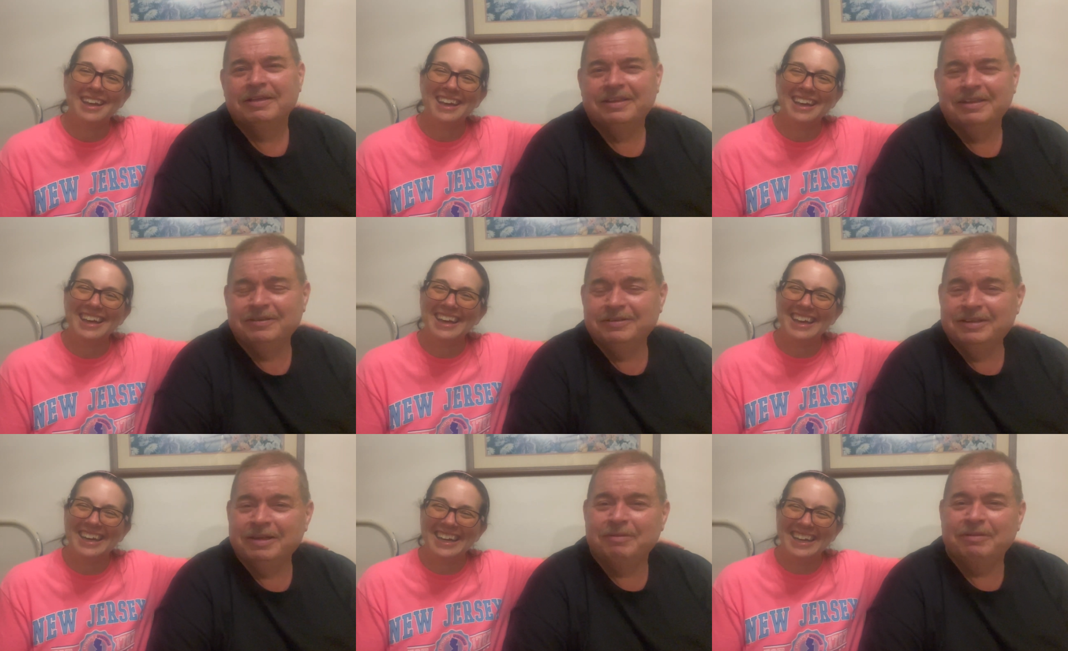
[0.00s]

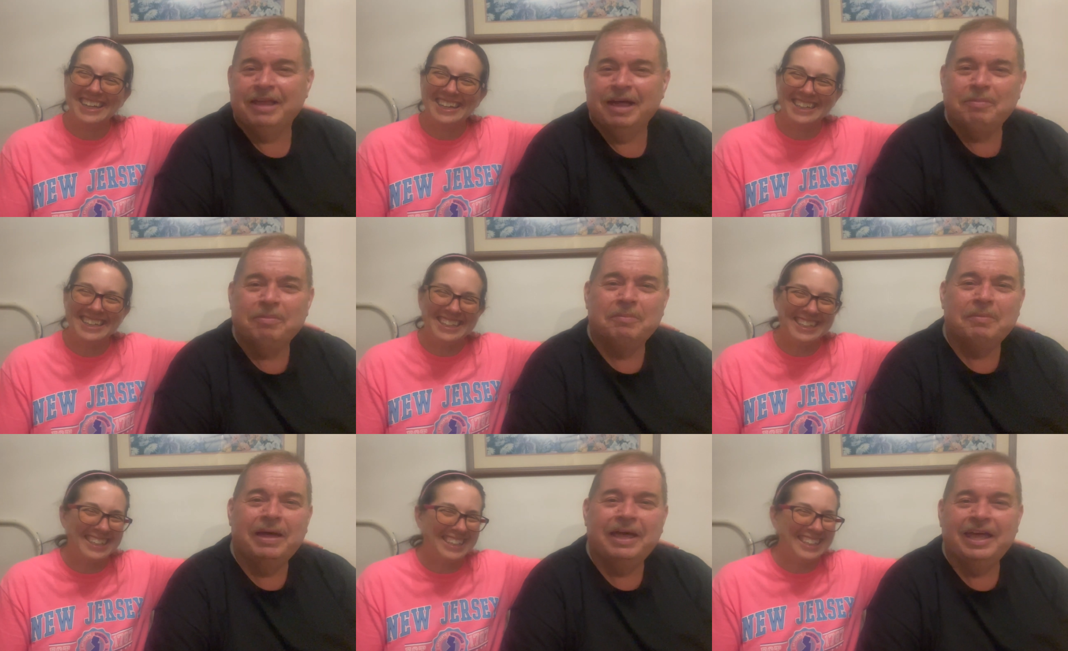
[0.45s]
Speaker 1: It's the
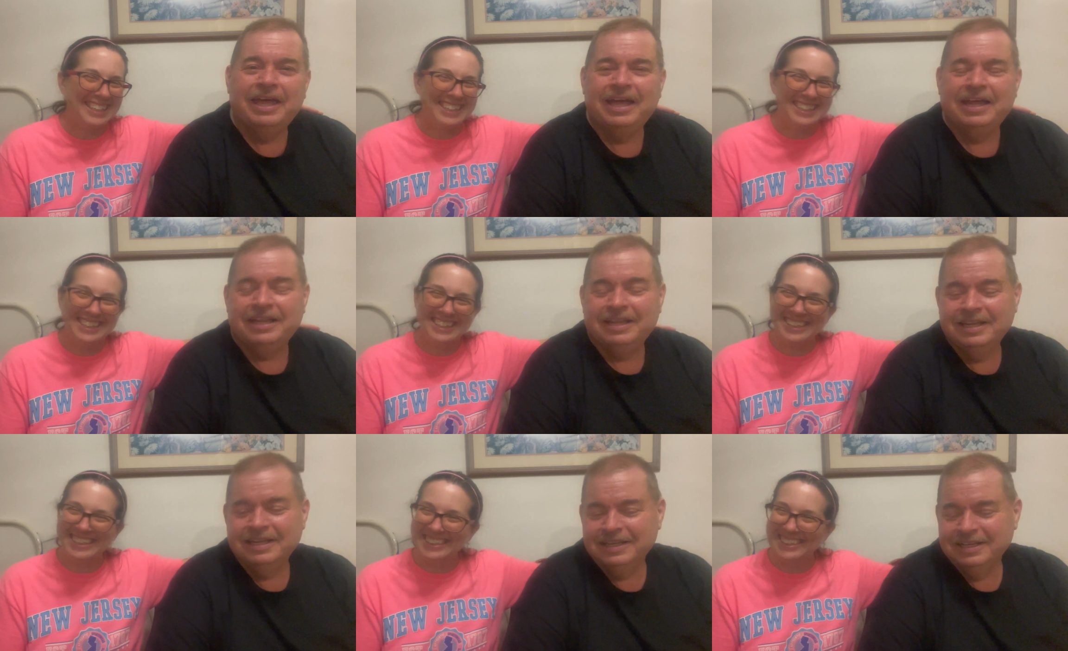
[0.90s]
top of my
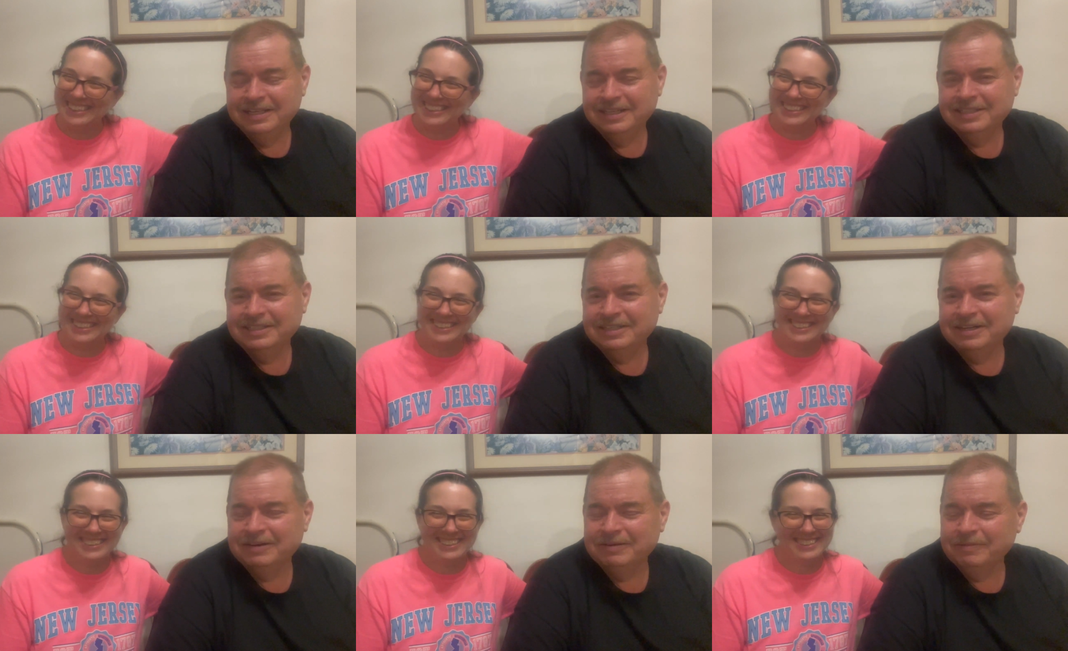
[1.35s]
head.
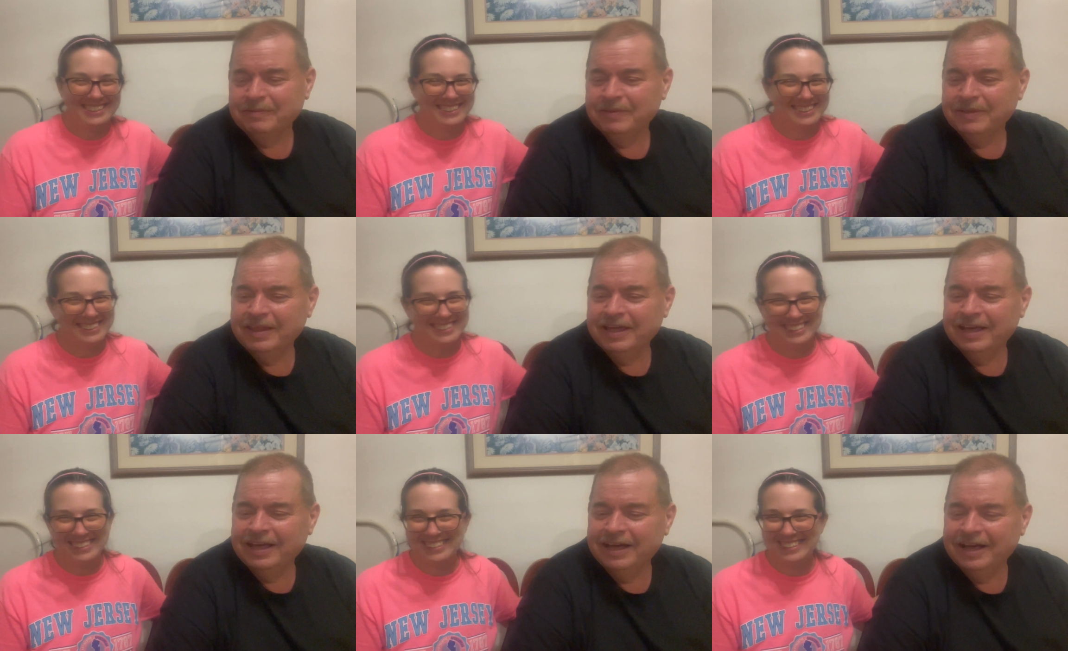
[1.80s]
So.
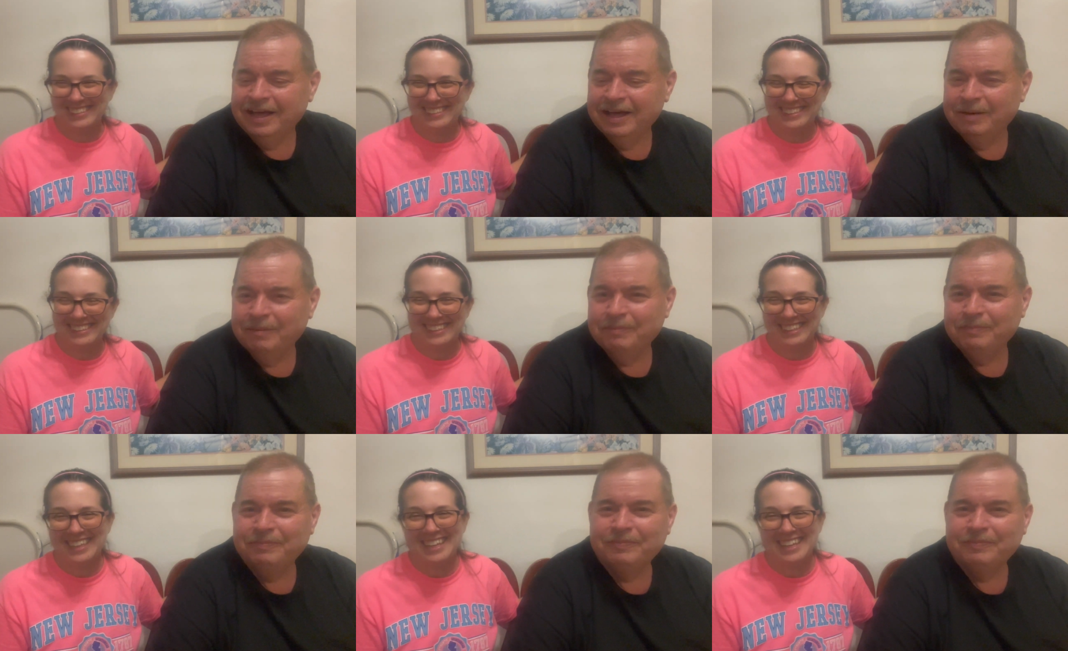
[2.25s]
Oh